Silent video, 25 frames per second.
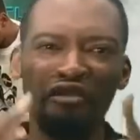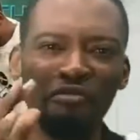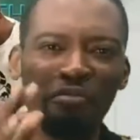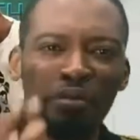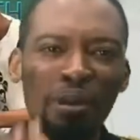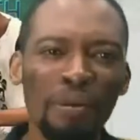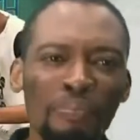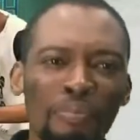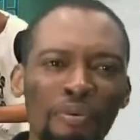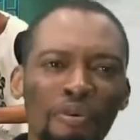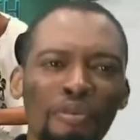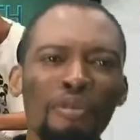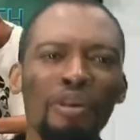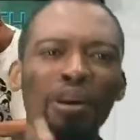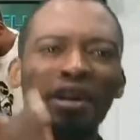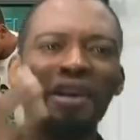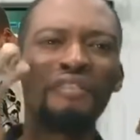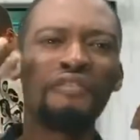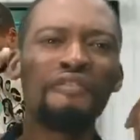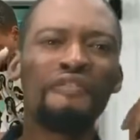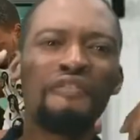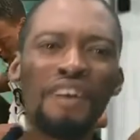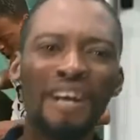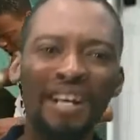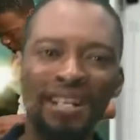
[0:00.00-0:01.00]
of people
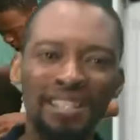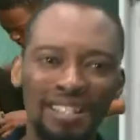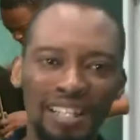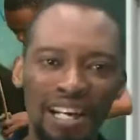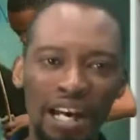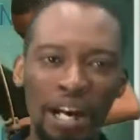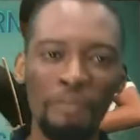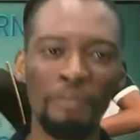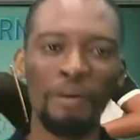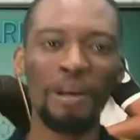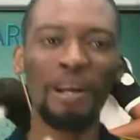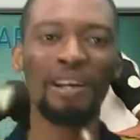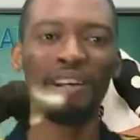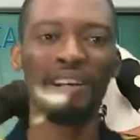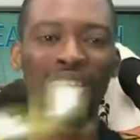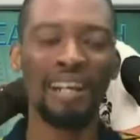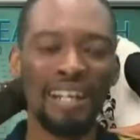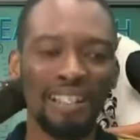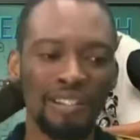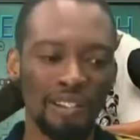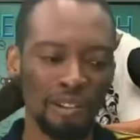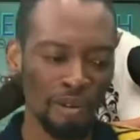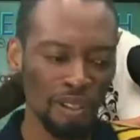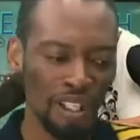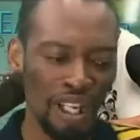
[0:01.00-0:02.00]
fail Jamb
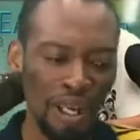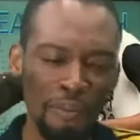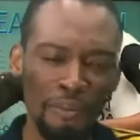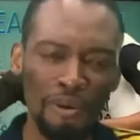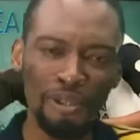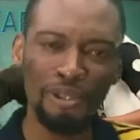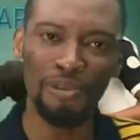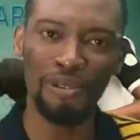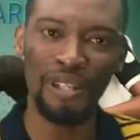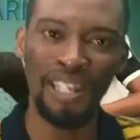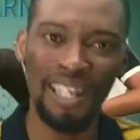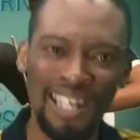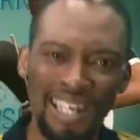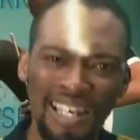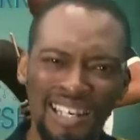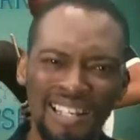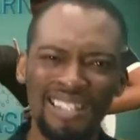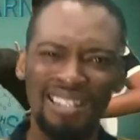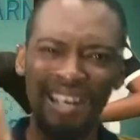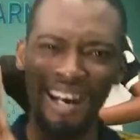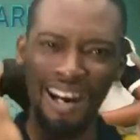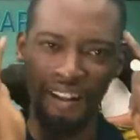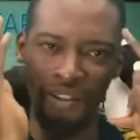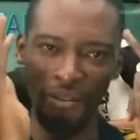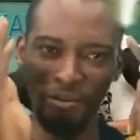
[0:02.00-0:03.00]
and unable to
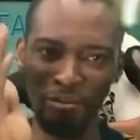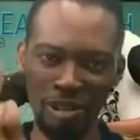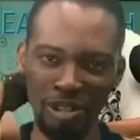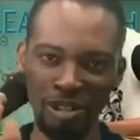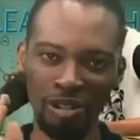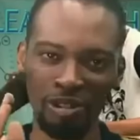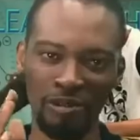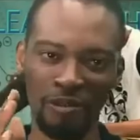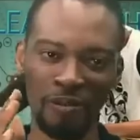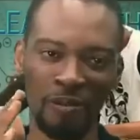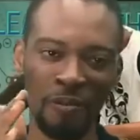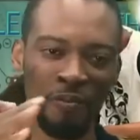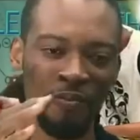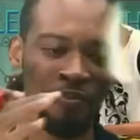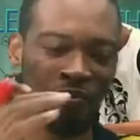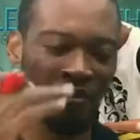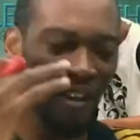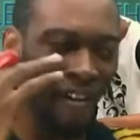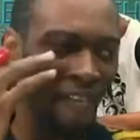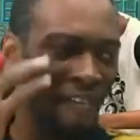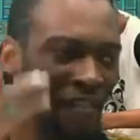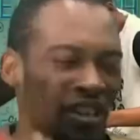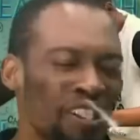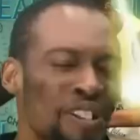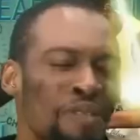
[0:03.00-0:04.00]
gain admission.
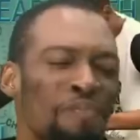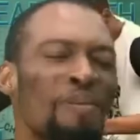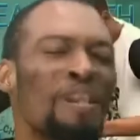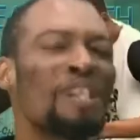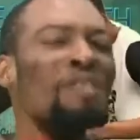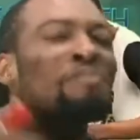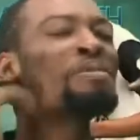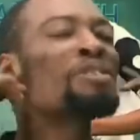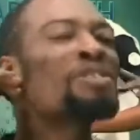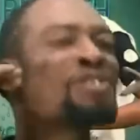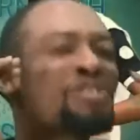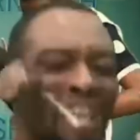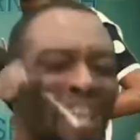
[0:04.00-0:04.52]
This made me